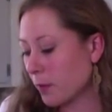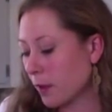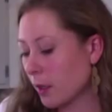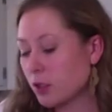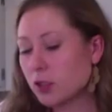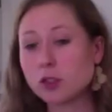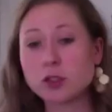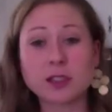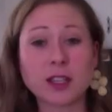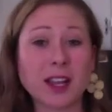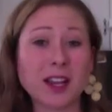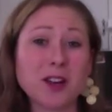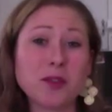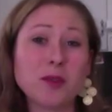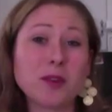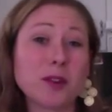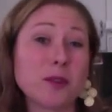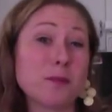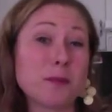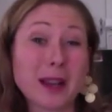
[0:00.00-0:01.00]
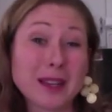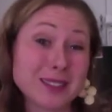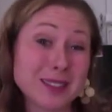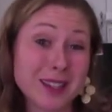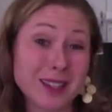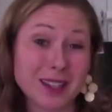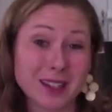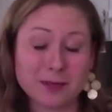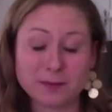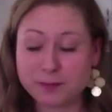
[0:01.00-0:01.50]
So say you don't
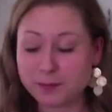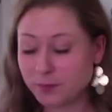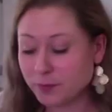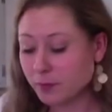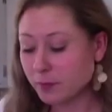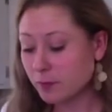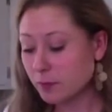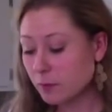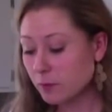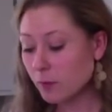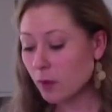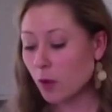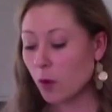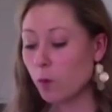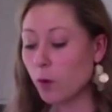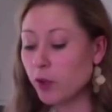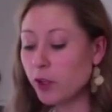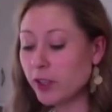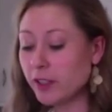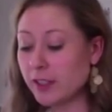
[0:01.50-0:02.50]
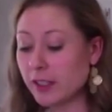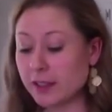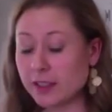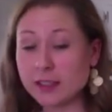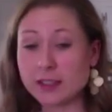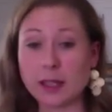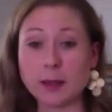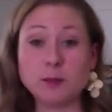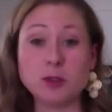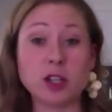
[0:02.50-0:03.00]
Mexican. Well, you can take the
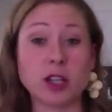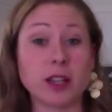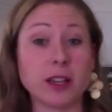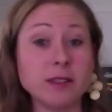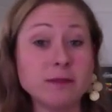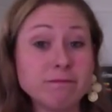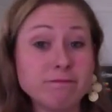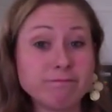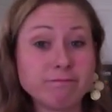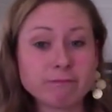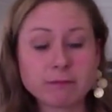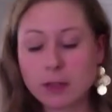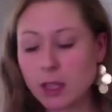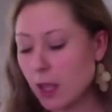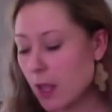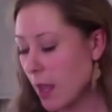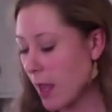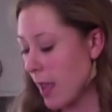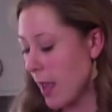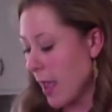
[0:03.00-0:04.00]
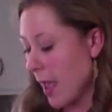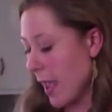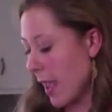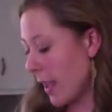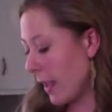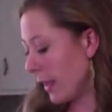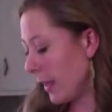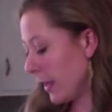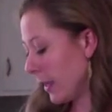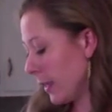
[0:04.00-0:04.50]
same chicken,
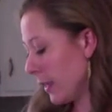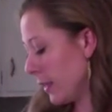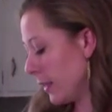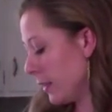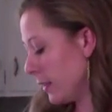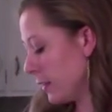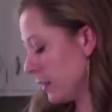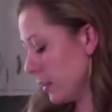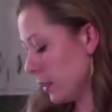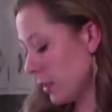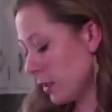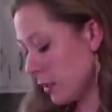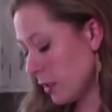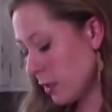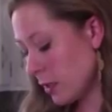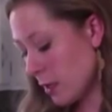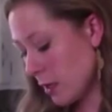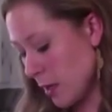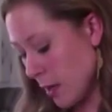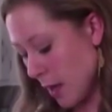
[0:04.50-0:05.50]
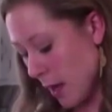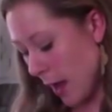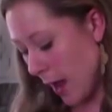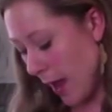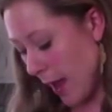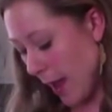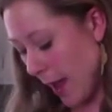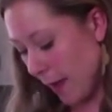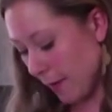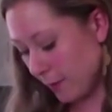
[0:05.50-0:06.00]
and I
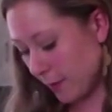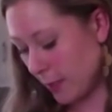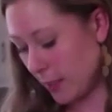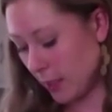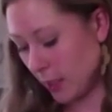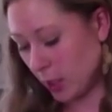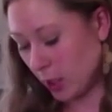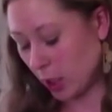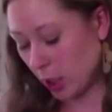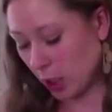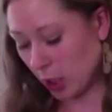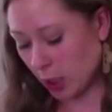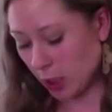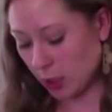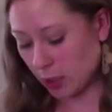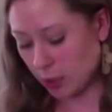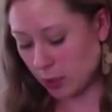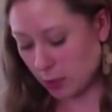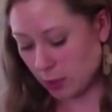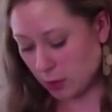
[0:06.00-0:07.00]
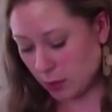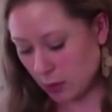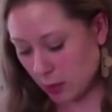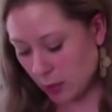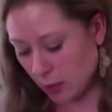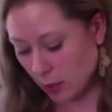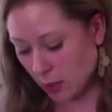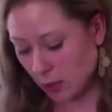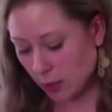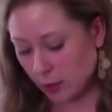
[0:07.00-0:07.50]
have here
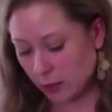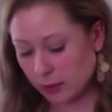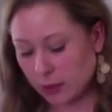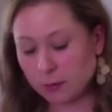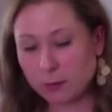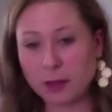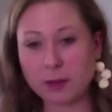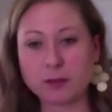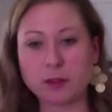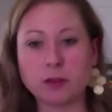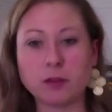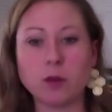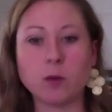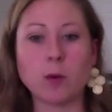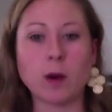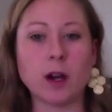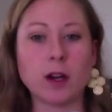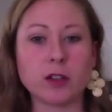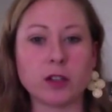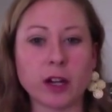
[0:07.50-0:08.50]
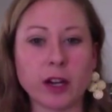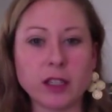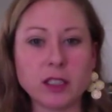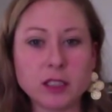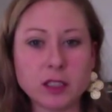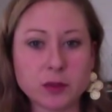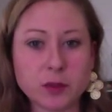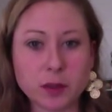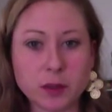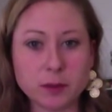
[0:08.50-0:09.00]
some leftover wild
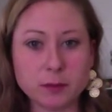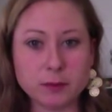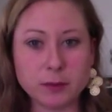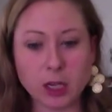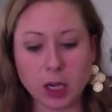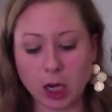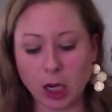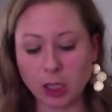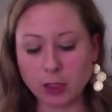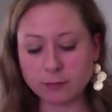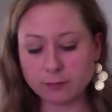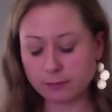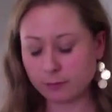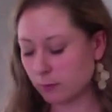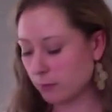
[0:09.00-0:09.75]
rice from dinner